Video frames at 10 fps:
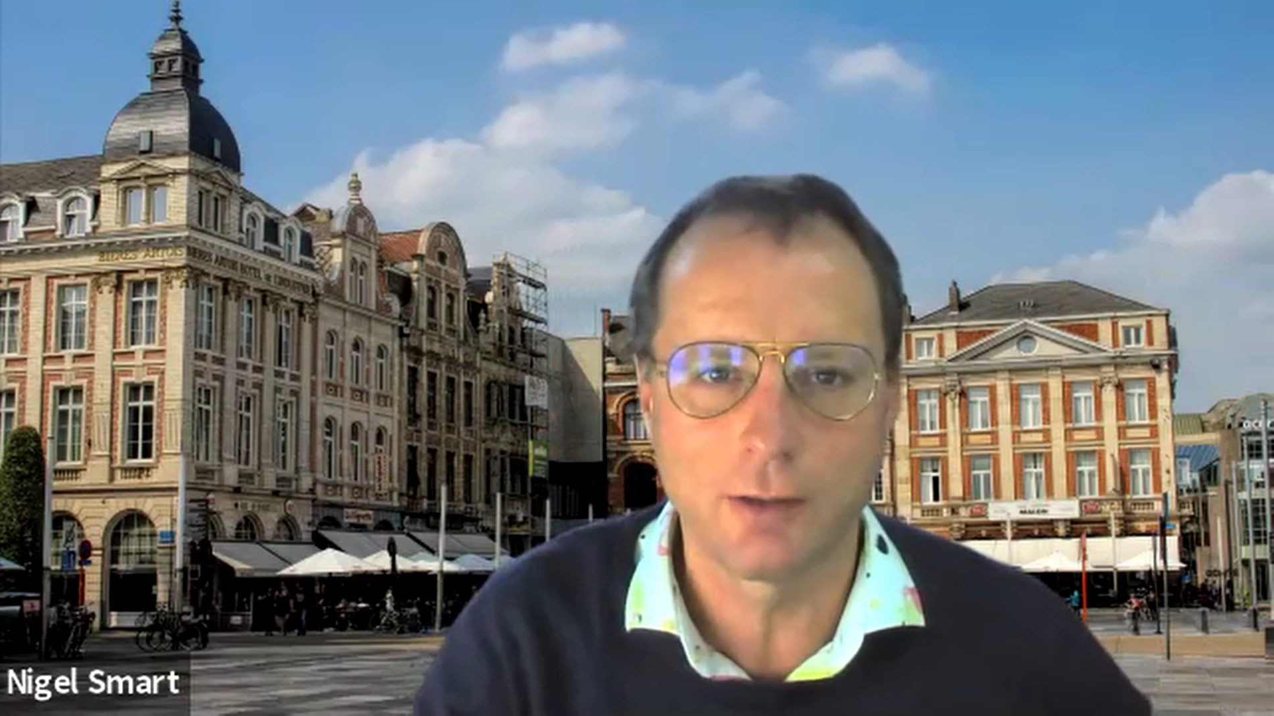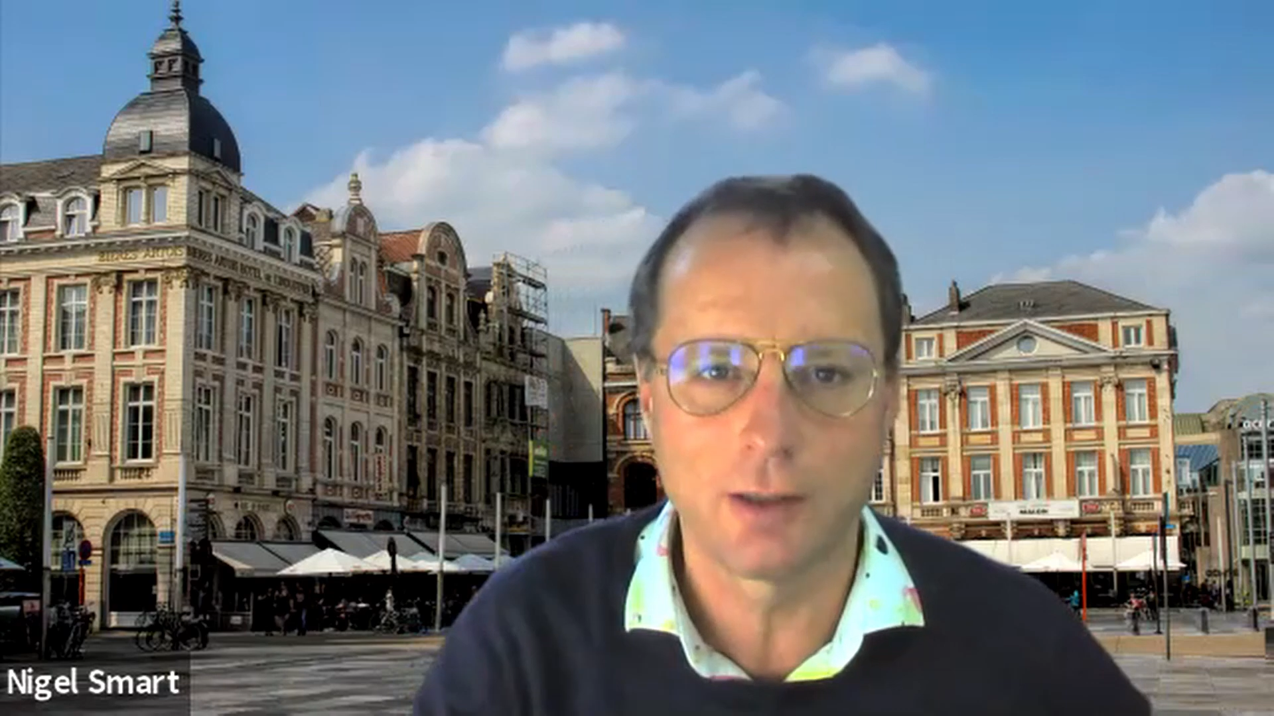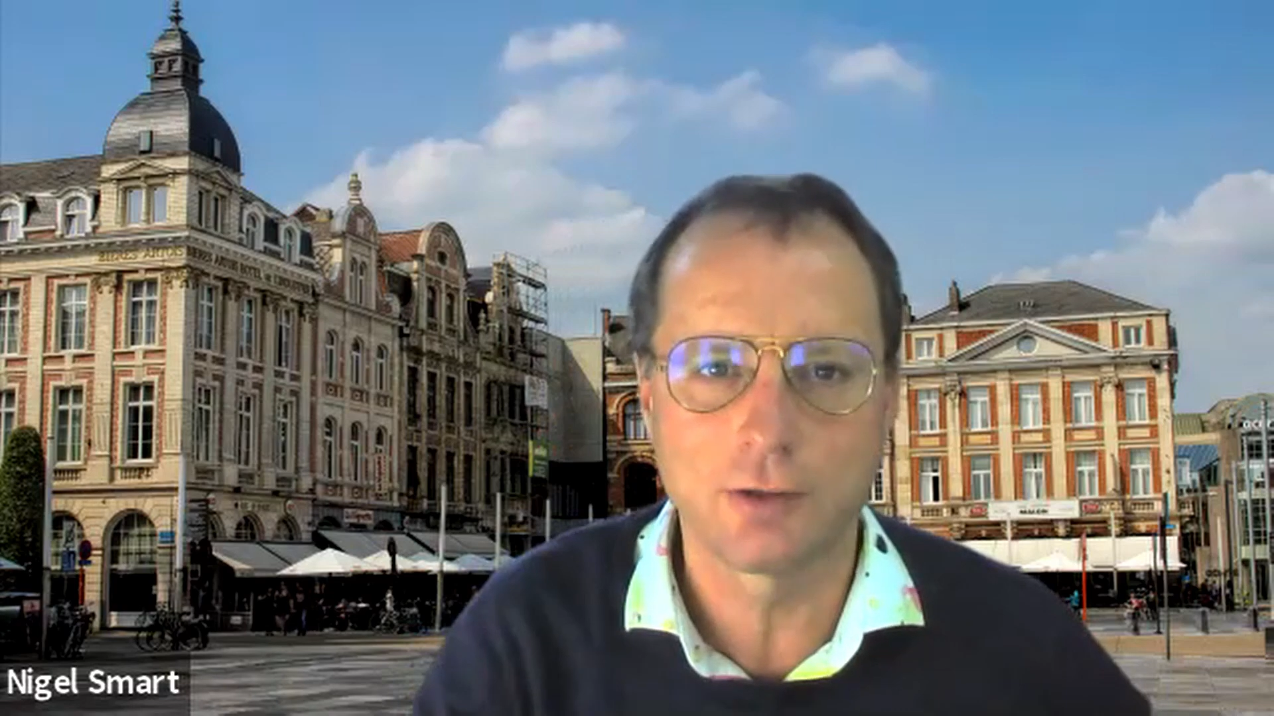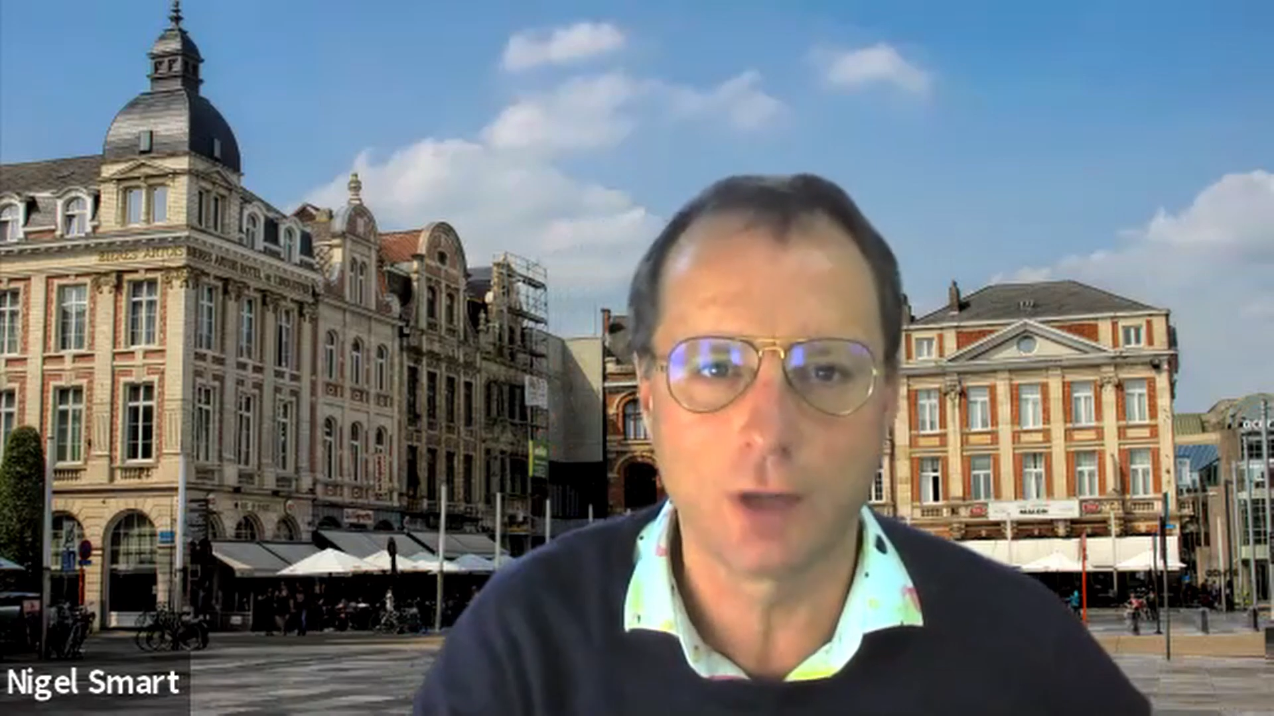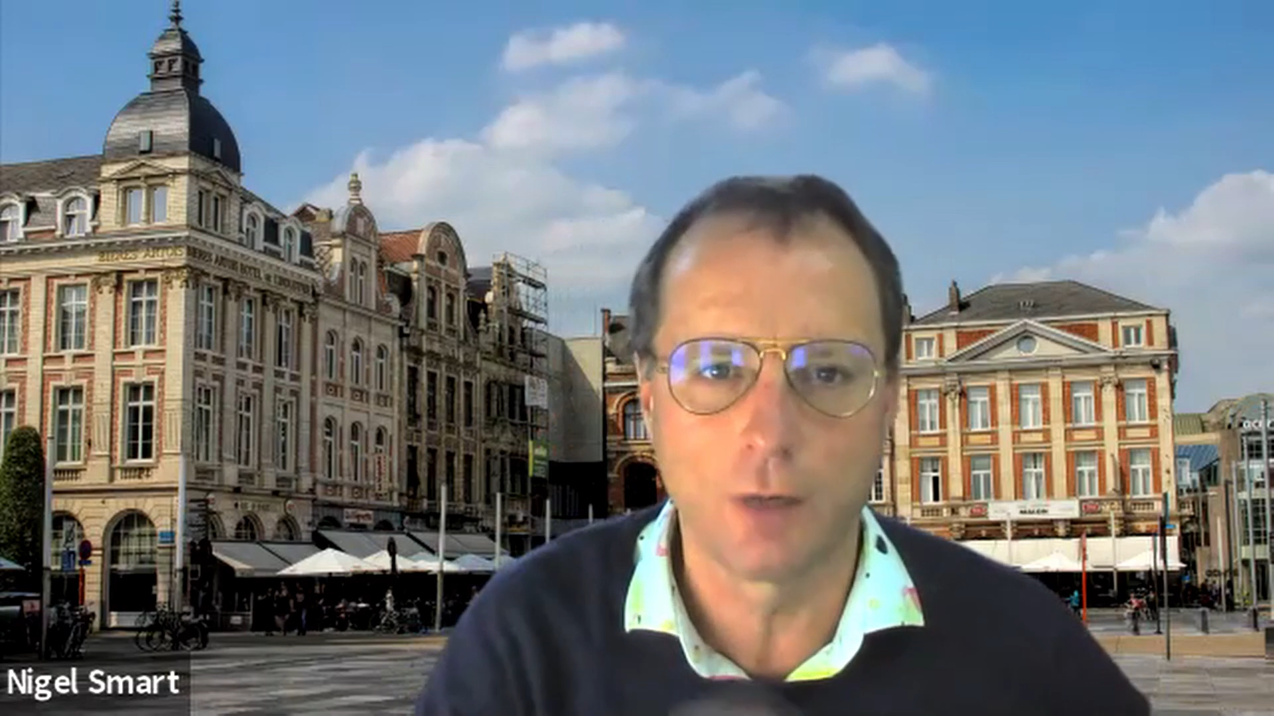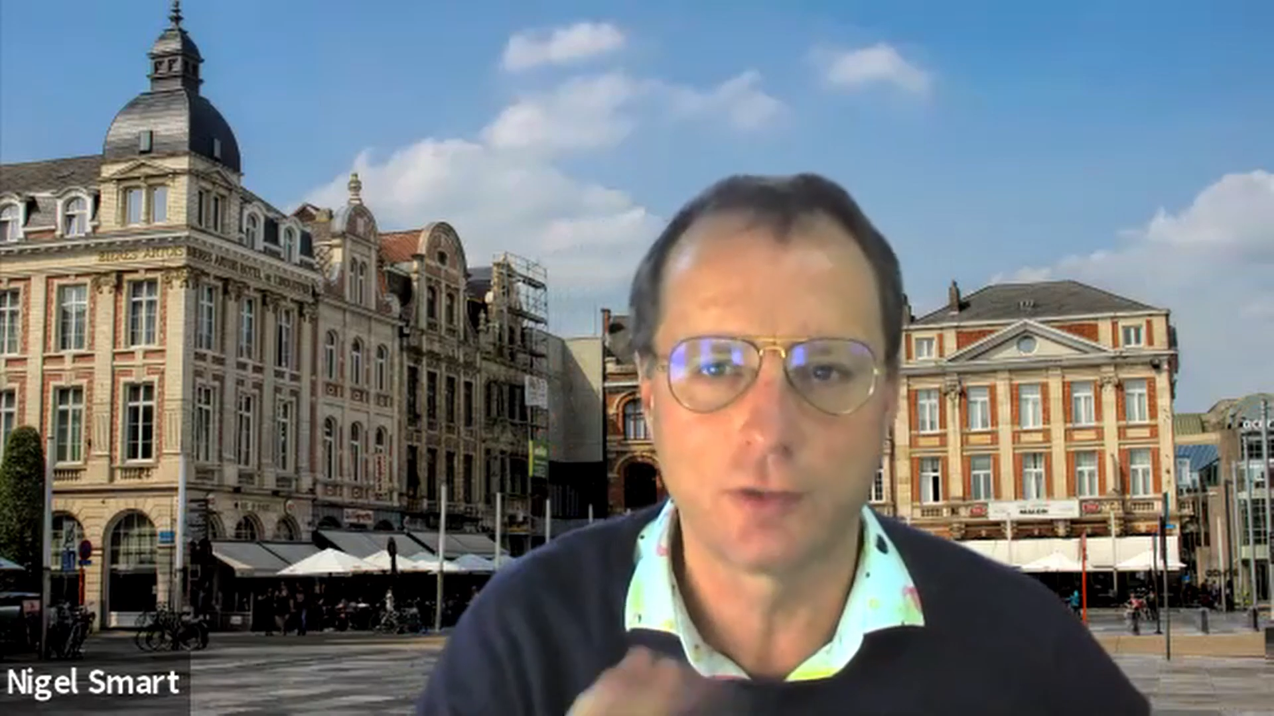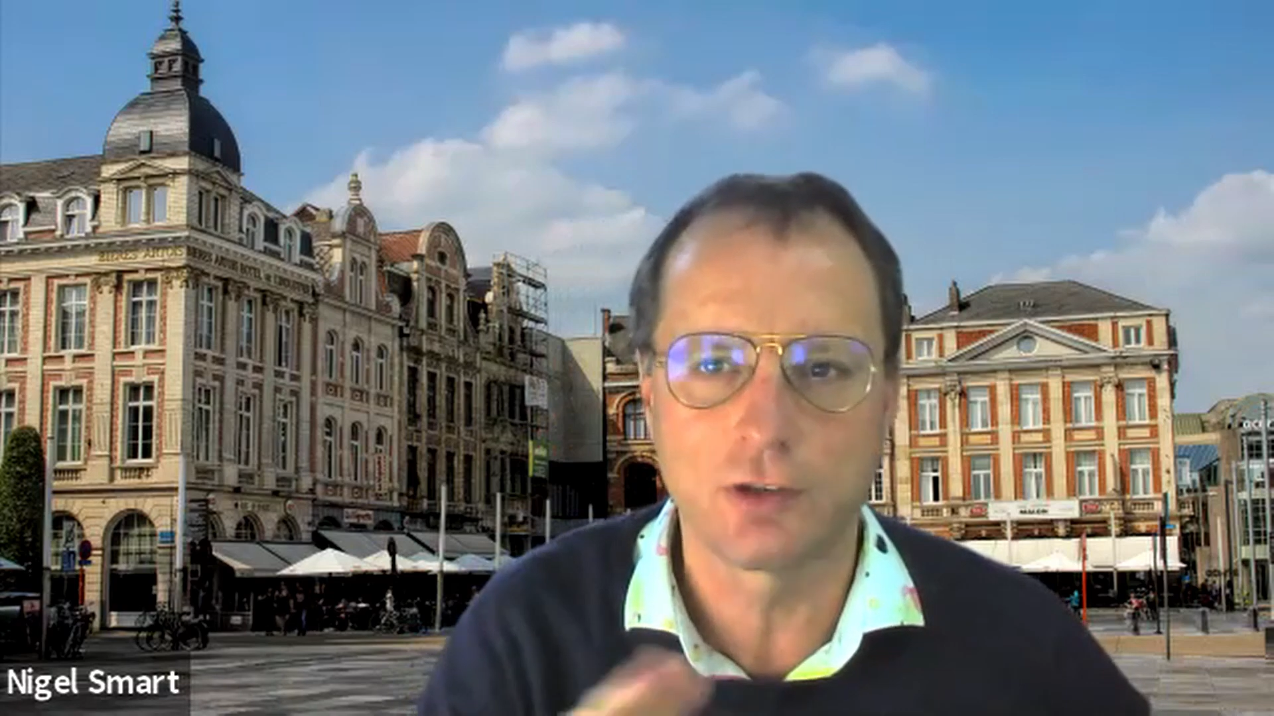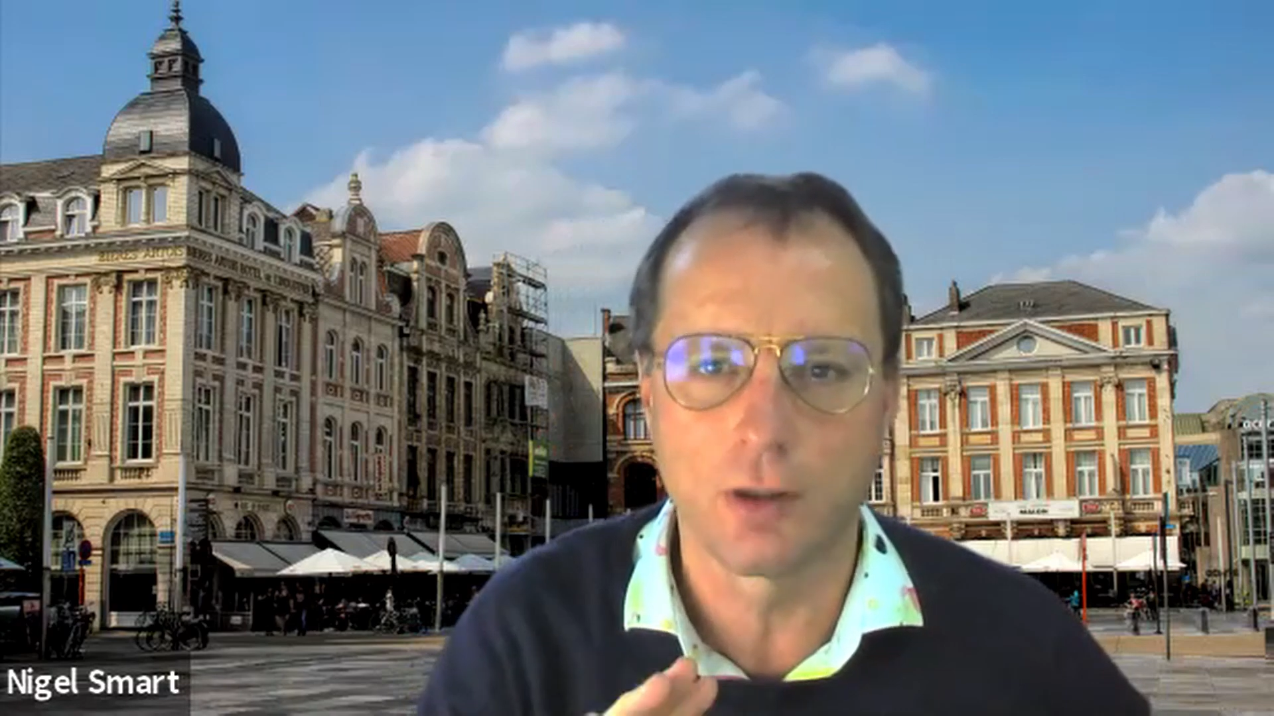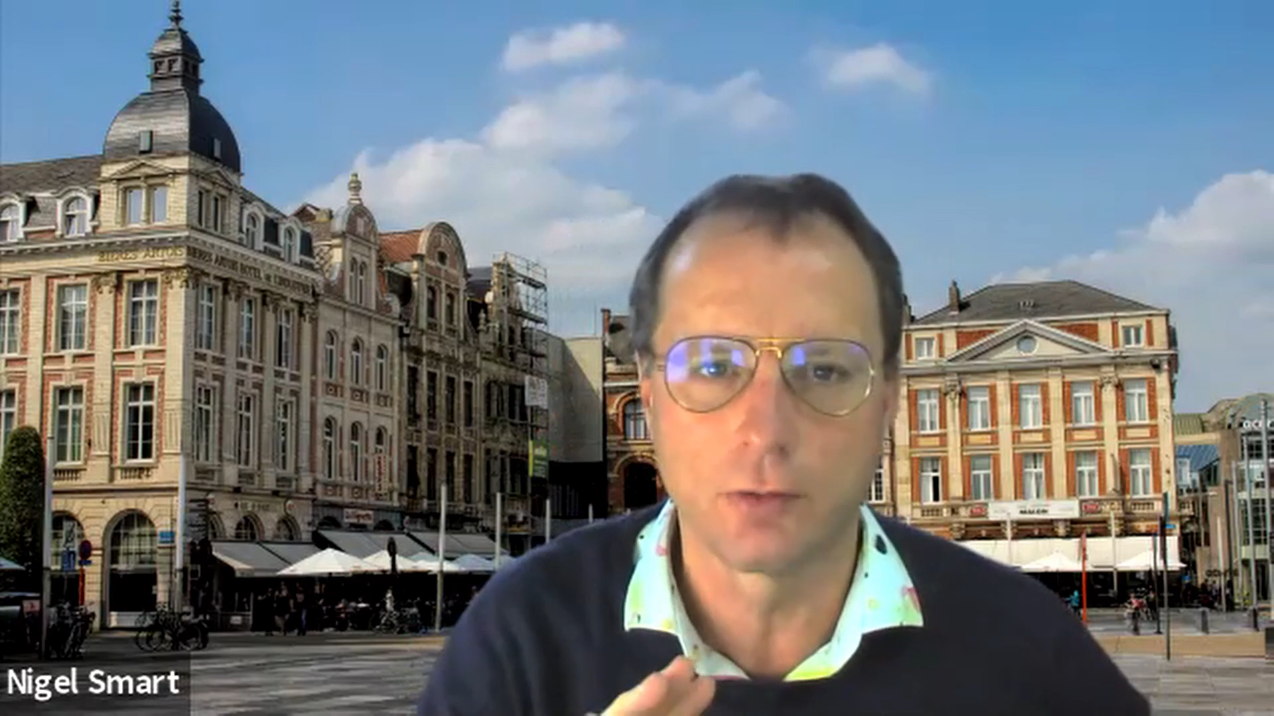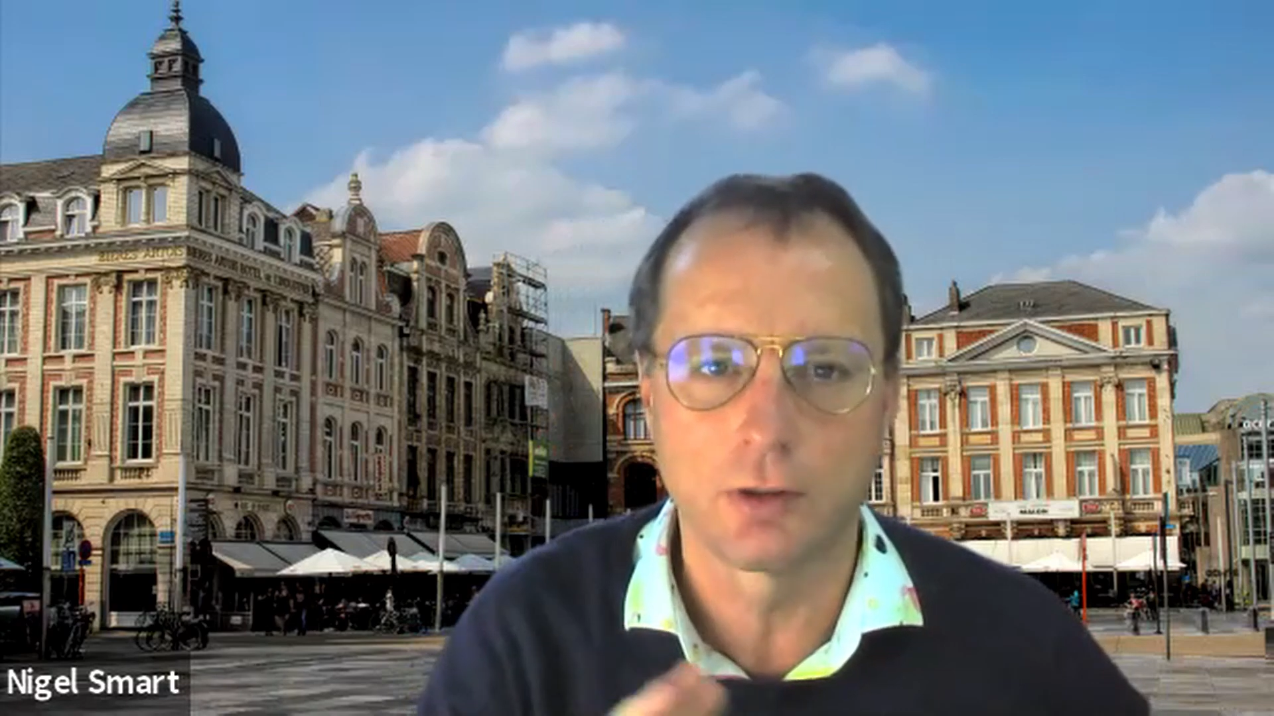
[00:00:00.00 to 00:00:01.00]
is
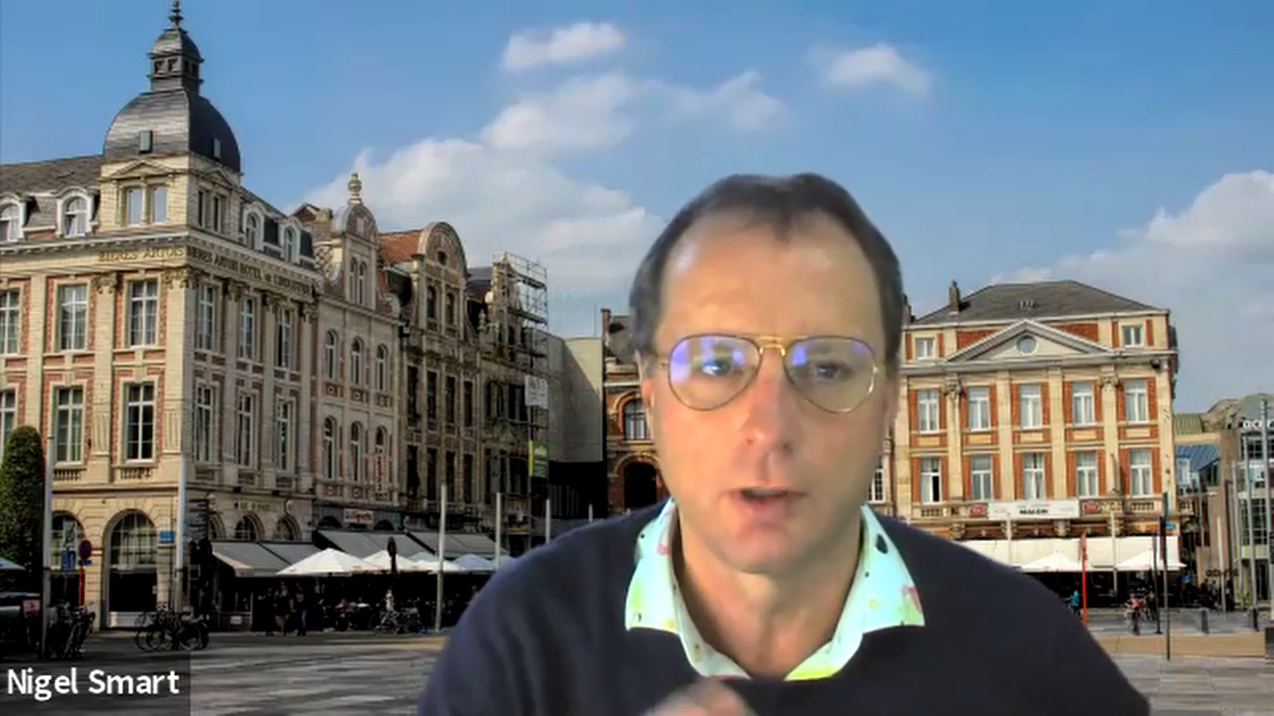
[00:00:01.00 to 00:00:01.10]
oversold.